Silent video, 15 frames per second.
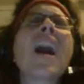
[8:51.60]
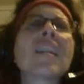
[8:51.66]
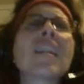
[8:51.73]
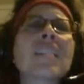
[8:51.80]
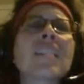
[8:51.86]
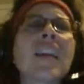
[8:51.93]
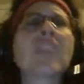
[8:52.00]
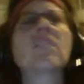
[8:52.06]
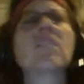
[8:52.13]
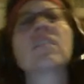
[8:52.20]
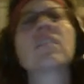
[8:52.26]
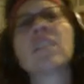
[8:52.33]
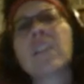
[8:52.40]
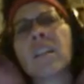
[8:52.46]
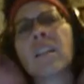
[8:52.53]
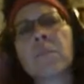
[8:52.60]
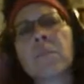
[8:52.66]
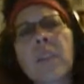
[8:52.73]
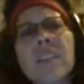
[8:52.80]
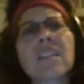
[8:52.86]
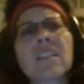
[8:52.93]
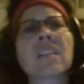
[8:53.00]
and you're
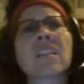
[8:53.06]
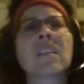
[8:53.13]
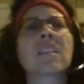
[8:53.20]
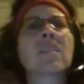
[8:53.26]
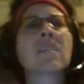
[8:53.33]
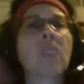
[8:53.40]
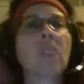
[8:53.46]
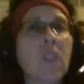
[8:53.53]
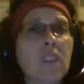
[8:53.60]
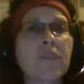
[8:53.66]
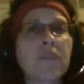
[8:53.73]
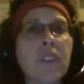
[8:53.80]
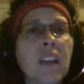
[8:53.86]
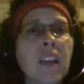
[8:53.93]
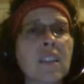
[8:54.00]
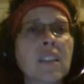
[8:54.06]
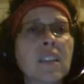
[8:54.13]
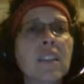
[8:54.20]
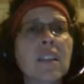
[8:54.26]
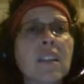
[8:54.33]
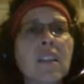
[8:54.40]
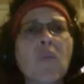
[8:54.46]
basically throwing a fit.
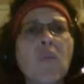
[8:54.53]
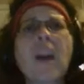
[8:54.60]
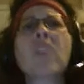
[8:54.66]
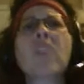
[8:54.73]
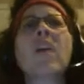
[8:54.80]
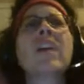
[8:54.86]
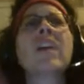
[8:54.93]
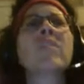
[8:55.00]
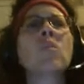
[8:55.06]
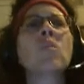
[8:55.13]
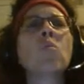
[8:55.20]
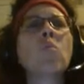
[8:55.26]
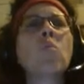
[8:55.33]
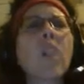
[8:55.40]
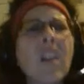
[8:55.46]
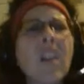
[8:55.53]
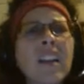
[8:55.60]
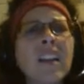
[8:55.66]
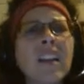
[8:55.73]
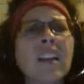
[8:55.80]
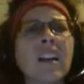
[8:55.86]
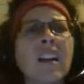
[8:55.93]
Why do I even work
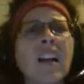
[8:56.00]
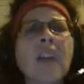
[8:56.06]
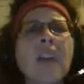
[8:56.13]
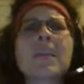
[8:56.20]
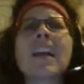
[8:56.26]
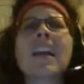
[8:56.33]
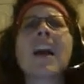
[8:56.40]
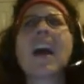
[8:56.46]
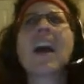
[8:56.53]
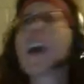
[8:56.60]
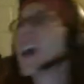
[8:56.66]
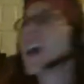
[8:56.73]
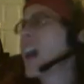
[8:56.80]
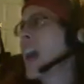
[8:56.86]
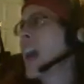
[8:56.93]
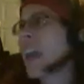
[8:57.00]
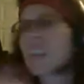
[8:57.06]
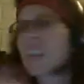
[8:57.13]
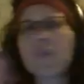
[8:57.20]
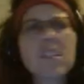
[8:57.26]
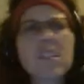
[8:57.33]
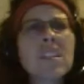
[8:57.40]
here? I
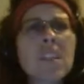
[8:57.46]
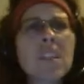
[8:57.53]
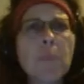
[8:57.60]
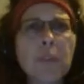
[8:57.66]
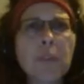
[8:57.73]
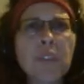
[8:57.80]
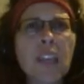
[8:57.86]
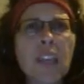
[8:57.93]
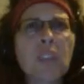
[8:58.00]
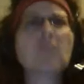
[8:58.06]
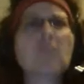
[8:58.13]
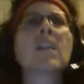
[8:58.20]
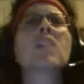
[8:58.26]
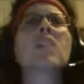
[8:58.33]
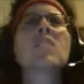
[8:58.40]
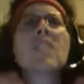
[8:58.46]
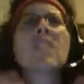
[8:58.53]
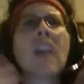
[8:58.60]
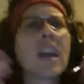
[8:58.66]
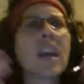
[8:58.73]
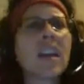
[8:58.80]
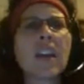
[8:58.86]
asked for a simple thing. You think
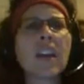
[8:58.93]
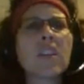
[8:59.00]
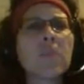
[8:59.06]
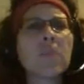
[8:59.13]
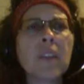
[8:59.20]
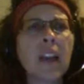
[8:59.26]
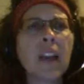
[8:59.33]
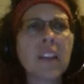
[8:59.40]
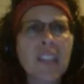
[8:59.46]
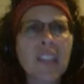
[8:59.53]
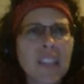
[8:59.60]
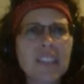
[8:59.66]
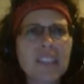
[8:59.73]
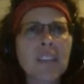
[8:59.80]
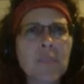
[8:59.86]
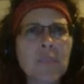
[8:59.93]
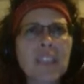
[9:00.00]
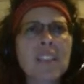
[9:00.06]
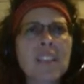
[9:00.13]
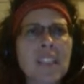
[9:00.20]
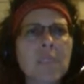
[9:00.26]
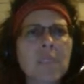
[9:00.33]
I could get something
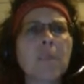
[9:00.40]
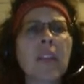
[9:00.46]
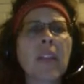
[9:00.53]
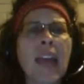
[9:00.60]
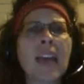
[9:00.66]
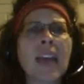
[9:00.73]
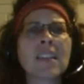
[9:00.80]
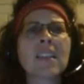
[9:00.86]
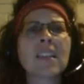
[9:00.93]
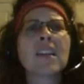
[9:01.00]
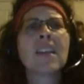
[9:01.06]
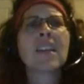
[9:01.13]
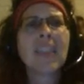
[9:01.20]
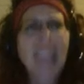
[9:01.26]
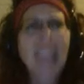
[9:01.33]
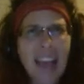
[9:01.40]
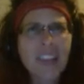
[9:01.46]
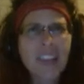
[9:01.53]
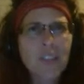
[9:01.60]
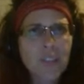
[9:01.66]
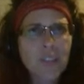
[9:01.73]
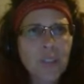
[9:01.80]
as simple as, yeah,
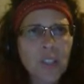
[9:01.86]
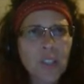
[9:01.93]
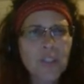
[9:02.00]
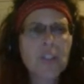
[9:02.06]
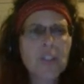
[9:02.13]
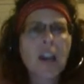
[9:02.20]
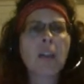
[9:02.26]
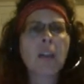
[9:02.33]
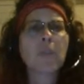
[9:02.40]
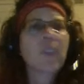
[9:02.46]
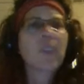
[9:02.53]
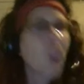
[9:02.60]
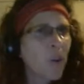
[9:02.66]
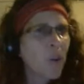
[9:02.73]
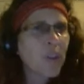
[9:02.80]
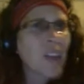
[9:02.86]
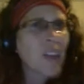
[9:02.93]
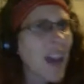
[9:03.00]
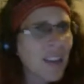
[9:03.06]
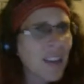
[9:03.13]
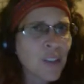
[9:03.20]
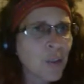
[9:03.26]
you're doing a good job, or no, you're
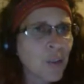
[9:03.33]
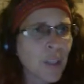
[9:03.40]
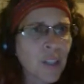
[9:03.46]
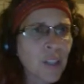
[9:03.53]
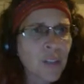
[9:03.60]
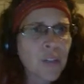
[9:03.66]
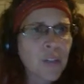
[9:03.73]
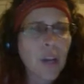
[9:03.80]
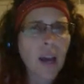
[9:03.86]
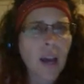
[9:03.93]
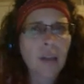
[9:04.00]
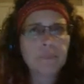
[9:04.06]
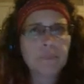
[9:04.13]
not doing a good job.